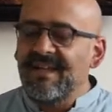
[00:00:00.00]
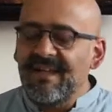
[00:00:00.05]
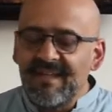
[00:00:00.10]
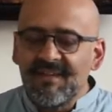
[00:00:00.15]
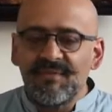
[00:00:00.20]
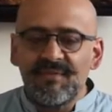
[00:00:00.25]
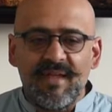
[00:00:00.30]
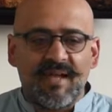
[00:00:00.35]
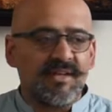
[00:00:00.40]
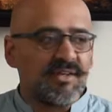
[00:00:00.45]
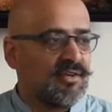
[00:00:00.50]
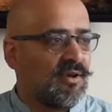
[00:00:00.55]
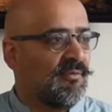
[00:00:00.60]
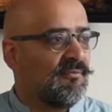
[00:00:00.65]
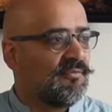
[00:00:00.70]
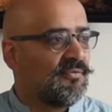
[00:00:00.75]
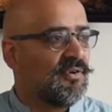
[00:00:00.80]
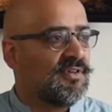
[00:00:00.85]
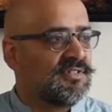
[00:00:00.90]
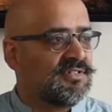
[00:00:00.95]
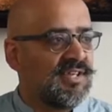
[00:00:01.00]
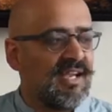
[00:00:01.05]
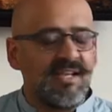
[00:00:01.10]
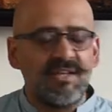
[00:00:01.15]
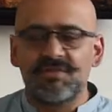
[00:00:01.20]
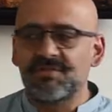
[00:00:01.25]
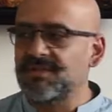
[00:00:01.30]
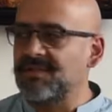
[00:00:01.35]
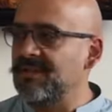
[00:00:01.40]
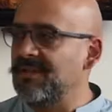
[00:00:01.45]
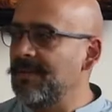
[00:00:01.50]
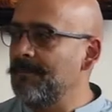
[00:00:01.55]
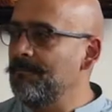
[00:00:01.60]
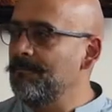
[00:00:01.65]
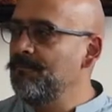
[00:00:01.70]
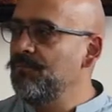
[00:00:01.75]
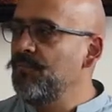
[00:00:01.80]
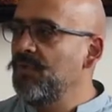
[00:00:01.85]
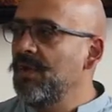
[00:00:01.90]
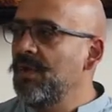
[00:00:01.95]
in that confrontation
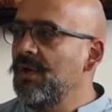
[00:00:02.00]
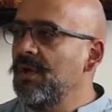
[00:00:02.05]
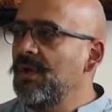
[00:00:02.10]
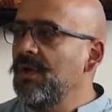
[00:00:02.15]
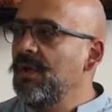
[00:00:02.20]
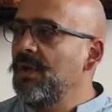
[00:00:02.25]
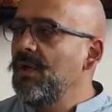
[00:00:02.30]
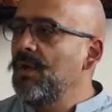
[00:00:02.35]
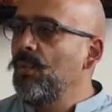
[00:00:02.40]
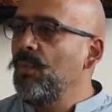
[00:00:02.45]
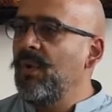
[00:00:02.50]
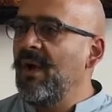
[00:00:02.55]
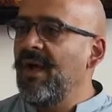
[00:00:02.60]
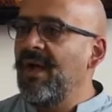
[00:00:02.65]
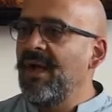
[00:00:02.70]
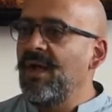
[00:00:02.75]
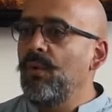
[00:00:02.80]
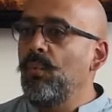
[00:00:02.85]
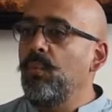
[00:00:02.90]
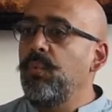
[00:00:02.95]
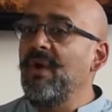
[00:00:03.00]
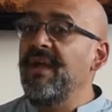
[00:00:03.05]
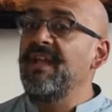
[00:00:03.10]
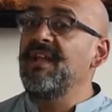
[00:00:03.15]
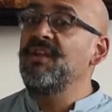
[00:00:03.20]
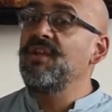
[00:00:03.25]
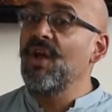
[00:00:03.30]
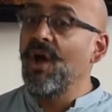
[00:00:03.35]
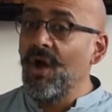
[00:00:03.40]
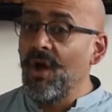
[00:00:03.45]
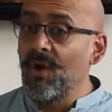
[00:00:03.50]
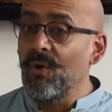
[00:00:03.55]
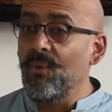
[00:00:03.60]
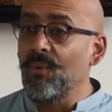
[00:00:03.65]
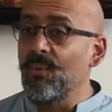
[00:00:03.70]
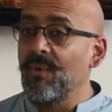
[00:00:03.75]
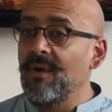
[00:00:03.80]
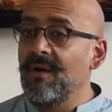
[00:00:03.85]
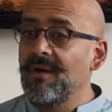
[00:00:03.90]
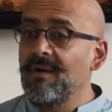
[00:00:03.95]
where we
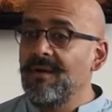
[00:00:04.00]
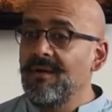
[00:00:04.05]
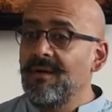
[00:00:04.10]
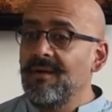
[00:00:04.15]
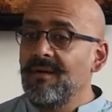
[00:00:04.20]
know,